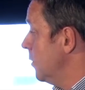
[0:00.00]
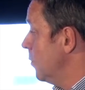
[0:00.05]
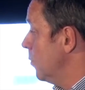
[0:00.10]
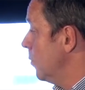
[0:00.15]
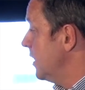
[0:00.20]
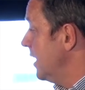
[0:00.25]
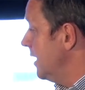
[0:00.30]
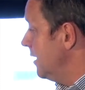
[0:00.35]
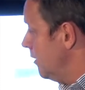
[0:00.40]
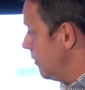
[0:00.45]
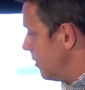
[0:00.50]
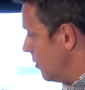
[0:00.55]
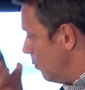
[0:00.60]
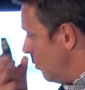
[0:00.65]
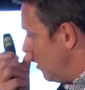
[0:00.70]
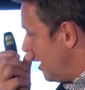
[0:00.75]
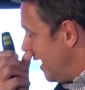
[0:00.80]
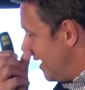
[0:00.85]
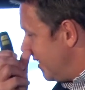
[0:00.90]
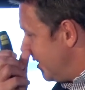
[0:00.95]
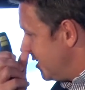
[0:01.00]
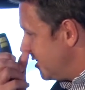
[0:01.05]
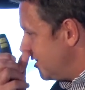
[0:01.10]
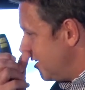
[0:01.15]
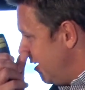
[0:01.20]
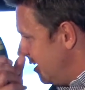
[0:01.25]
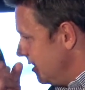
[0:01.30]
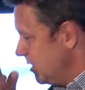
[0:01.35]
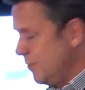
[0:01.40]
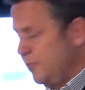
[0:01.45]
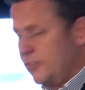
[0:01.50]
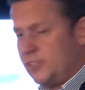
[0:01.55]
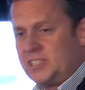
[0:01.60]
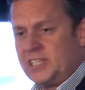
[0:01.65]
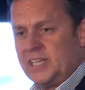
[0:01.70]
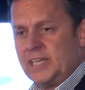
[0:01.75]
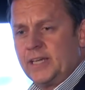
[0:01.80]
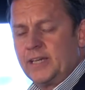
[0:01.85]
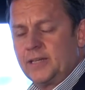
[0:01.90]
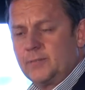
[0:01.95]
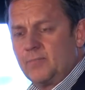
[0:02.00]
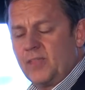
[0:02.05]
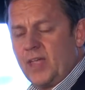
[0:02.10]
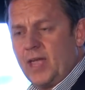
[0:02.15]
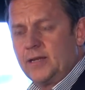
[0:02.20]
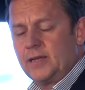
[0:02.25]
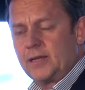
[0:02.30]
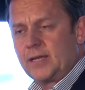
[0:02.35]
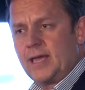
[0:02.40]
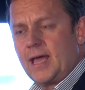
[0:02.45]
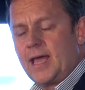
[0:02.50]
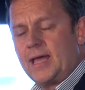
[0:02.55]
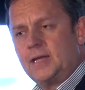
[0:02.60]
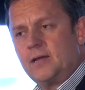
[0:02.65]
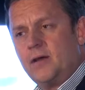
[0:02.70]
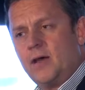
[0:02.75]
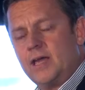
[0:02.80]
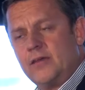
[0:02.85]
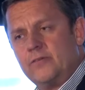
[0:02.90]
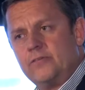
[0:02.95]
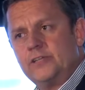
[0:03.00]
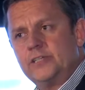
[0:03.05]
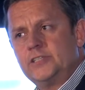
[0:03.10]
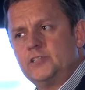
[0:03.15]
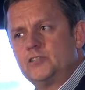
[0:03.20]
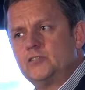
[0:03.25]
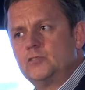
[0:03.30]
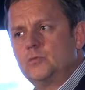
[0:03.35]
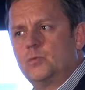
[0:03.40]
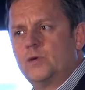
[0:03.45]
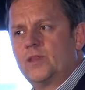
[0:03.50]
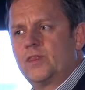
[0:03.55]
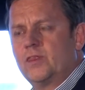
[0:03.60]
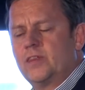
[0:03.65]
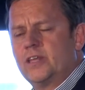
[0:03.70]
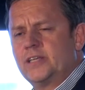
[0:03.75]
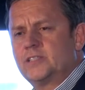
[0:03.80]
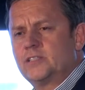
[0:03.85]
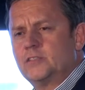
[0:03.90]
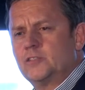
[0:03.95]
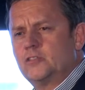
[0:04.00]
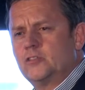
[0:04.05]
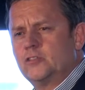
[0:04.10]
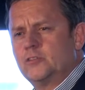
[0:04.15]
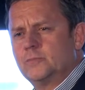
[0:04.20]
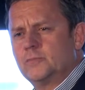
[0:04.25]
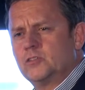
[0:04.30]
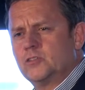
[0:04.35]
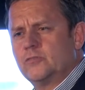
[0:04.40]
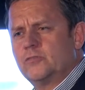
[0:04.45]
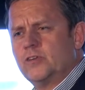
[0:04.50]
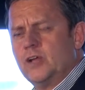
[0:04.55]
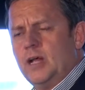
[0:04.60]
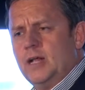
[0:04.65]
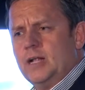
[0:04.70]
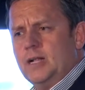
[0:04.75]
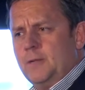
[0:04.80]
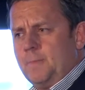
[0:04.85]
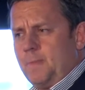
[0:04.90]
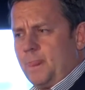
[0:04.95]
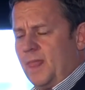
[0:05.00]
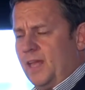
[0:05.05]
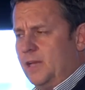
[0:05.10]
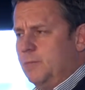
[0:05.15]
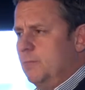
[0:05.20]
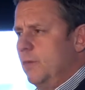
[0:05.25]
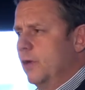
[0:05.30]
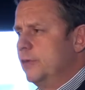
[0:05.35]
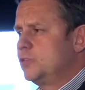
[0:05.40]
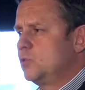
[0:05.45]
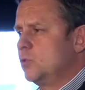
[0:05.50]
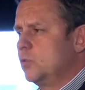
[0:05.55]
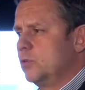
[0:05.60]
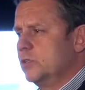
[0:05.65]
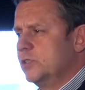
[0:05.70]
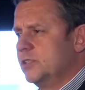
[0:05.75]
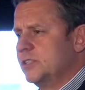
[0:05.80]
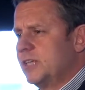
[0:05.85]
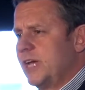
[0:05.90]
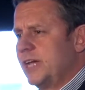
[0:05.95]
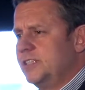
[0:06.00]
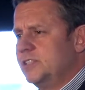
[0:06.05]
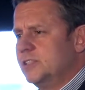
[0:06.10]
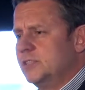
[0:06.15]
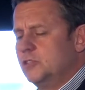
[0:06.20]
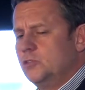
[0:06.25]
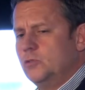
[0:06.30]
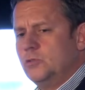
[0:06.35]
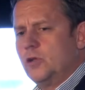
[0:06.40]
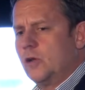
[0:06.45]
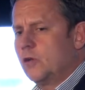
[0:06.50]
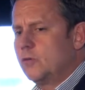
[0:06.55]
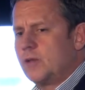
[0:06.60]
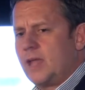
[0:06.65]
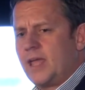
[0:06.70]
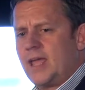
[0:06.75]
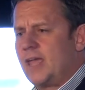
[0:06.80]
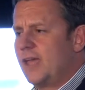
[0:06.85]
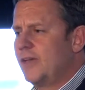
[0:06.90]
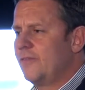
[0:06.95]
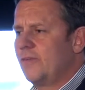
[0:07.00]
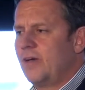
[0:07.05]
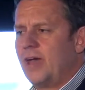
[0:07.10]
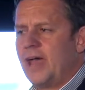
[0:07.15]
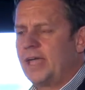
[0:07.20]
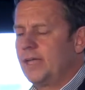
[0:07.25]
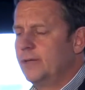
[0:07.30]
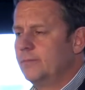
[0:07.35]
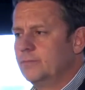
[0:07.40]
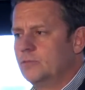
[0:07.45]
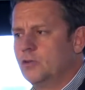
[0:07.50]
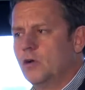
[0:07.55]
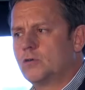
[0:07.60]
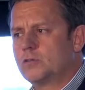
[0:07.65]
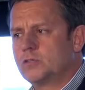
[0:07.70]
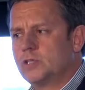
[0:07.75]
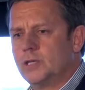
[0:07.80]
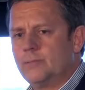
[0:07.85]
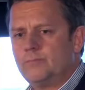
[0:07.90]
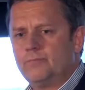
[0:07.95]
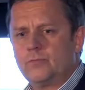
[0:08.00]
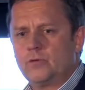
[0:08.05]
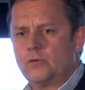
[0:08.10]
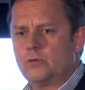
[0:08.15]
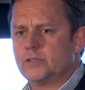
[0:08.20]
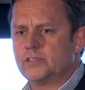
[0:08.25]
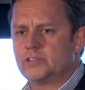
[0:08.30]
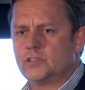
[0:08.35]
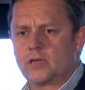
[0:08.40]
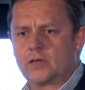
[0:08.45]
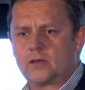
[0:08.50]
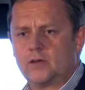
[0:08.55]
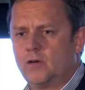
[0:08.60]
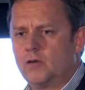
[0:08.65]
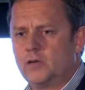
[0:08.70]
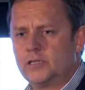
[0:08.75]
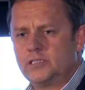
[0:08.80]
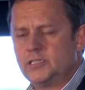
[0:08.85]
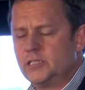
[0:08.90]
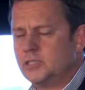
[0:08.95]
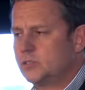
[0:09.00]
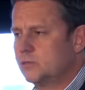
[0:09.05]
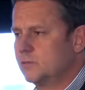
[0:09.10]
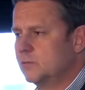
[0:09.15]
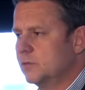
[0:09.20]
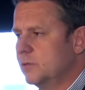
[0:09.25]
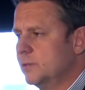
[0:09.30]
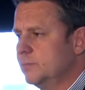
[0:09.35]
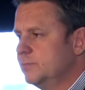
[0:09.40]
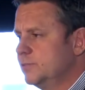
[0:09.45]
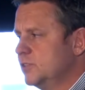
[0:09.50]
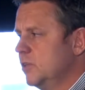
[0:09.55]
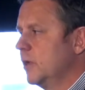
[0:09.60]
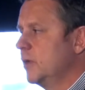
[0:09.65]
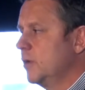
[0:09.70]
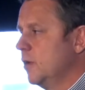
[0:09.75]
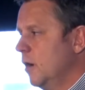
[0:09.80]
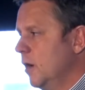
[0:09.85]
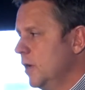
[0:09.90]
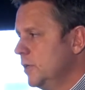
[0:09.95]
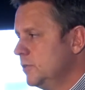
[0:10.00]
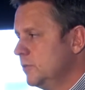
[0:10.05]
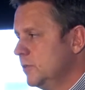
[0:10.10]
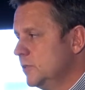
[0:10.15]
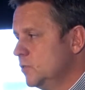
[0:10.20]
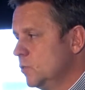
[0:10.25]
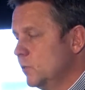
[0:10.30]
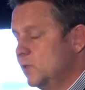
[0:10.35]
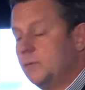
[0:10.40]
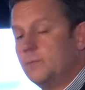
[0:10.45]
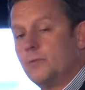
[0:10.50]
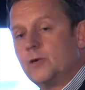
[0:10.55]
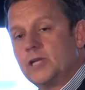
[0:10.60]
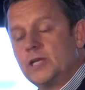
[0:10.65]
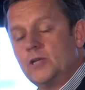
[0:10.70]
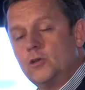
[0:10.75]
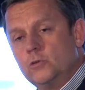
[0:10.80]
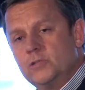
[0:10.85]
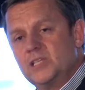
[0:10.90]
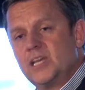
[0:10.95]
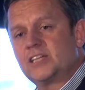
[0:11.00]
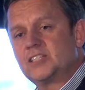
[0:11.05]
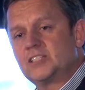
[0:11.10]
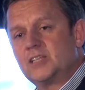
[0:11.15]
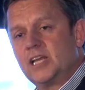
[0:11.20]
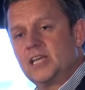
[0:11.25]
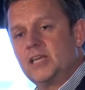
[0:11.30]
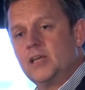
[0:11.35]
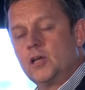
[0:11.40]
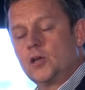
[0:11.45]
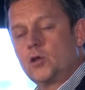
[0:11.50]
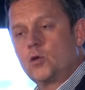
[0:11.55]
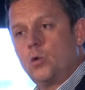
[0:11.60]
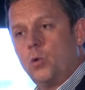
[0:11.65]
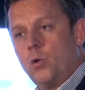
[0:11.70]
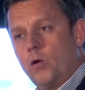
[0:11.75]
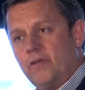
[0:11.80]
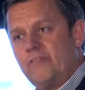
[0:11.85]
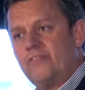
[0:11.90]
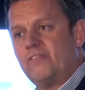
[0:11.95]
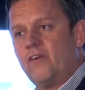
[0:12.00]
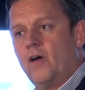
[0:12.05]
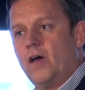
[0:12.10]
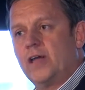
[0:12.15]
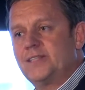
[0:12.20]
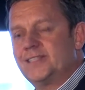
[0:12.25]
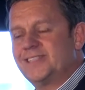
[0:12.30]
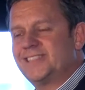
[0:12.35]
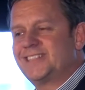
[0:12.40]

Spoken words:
We then look at what are the signs of fatigue, and again I have an issue with this in terms of, in most organisations you don't have a doctor or a psychologist or a psychiatrist or anybody who's actually qualified to